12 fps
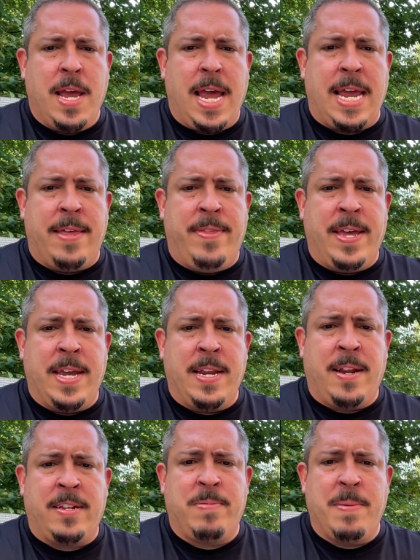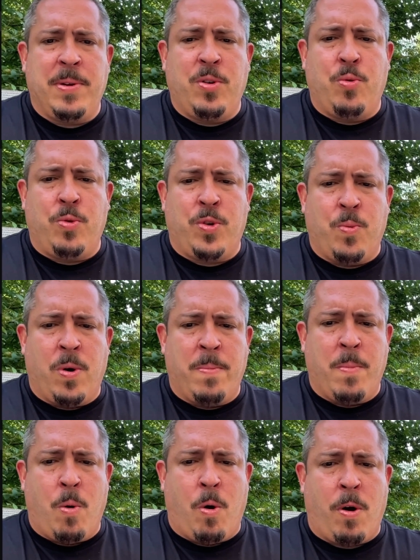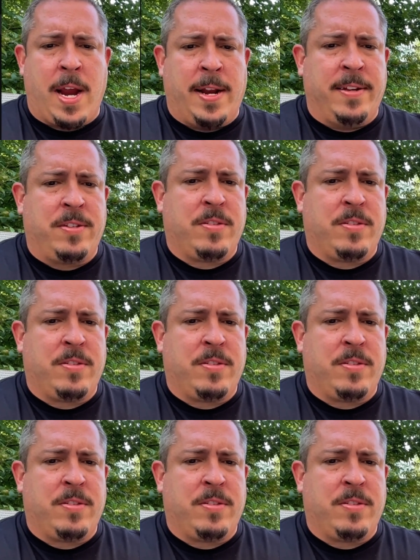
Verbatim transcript: And then let's maybe do, do one more and let's